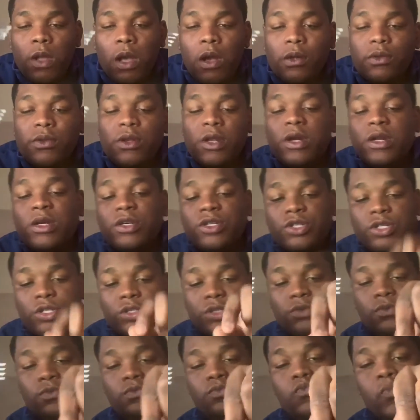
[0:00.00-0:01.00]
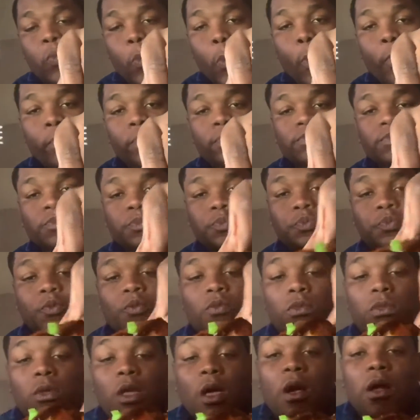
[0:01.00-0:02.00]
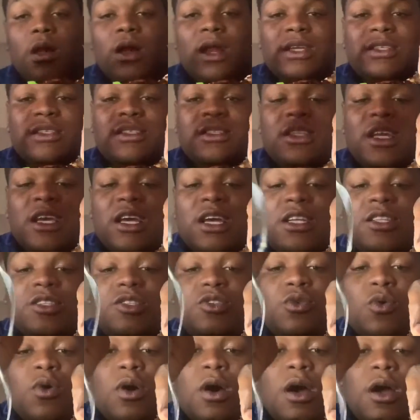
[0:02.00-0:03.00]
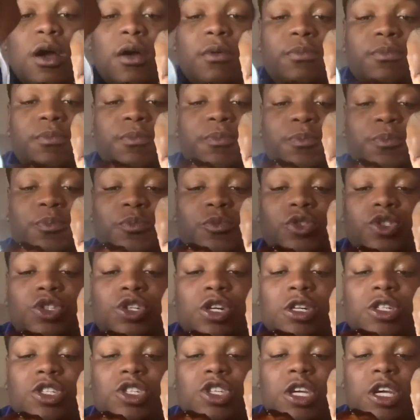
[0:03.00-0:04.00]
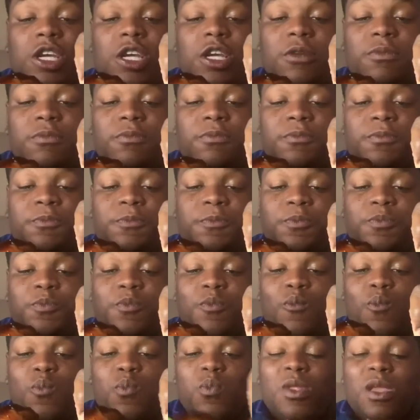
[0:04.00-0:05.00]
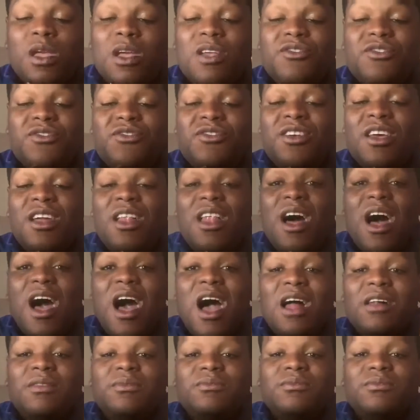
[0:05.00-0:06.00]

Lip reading: Delicious. Let's dig into our jerk chicken. It's still hot.